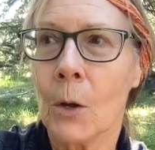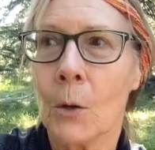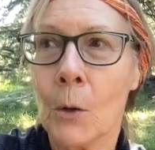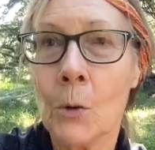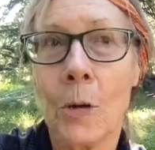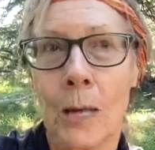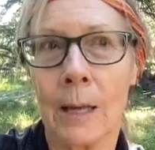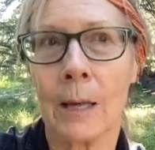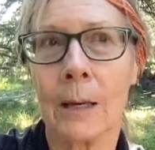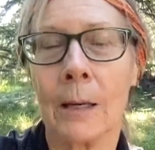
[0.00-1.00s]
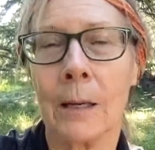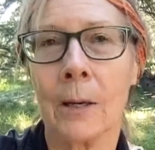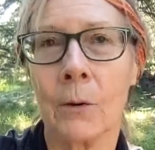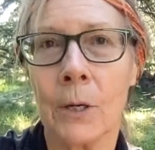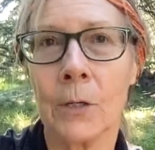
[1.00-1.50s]
you can
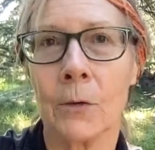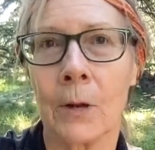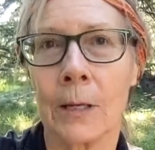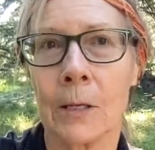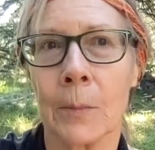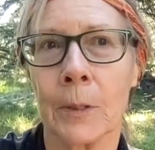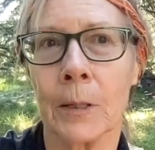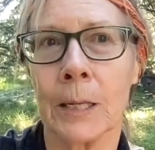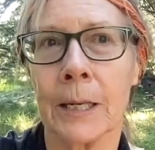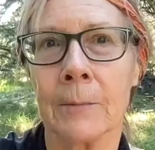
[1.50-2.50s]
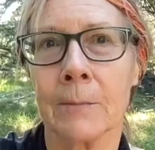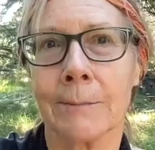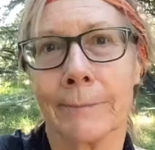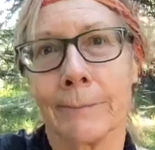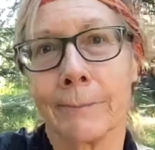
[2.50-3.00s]
increase your flexibility
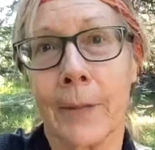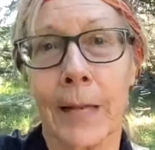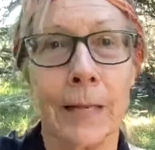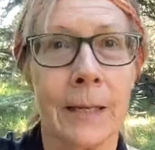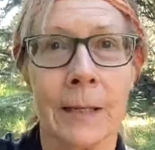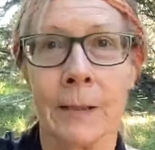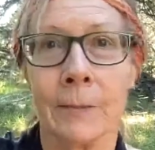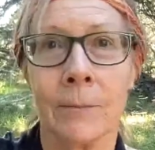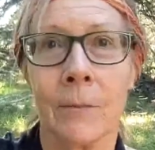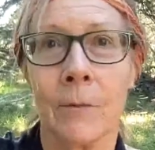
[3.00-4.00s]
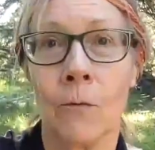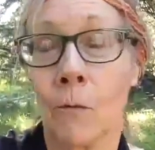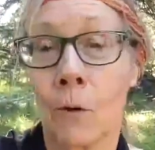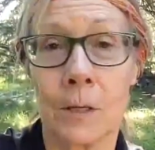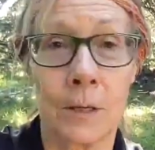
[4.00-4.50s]
in
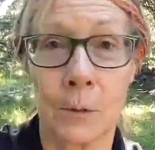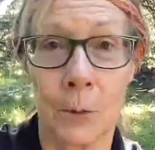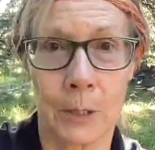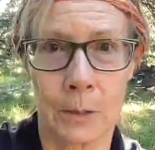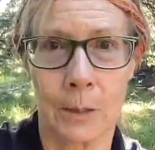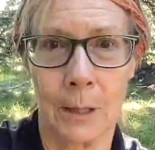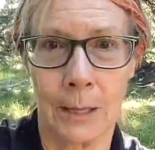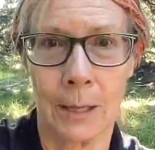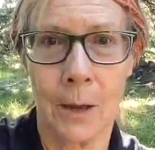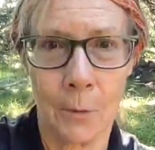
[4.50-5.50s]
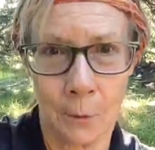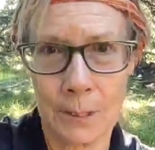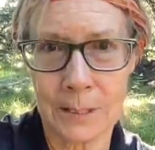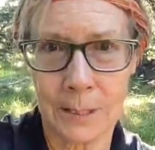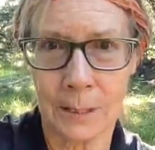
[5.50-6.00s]
four to six weeks. Like when I
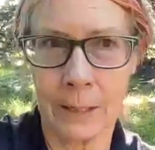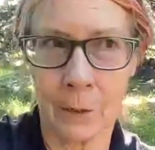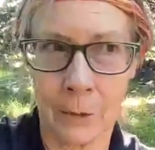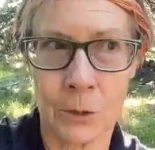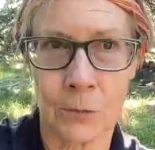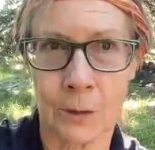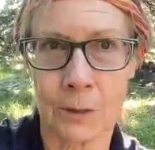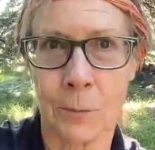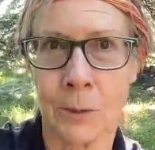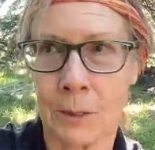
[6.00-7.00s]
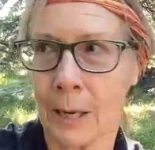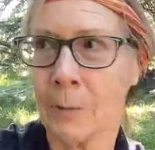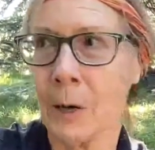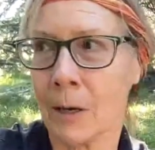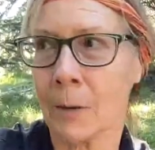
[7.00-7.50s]
say increase your flexibility, I'm
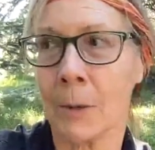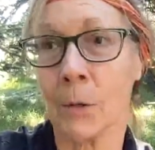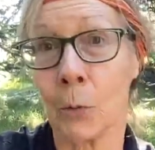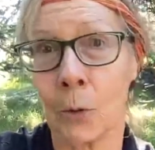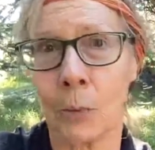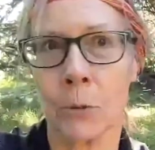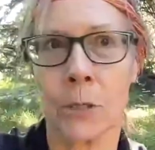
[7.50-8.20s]
talking about 20%,